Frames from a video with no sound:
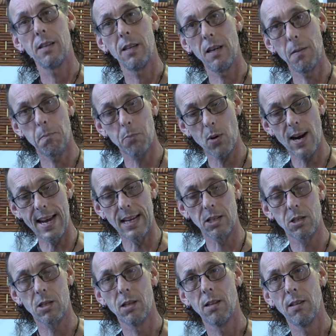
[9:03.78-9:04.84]
it
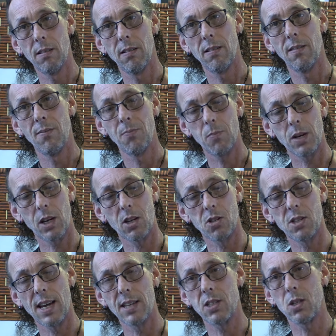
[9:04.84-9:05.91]
breaks
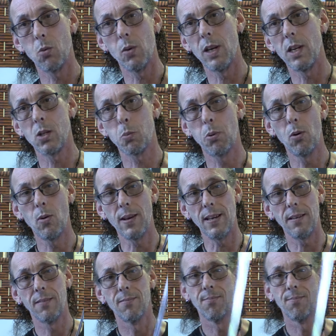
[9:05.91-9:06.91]
because that's the weakest point.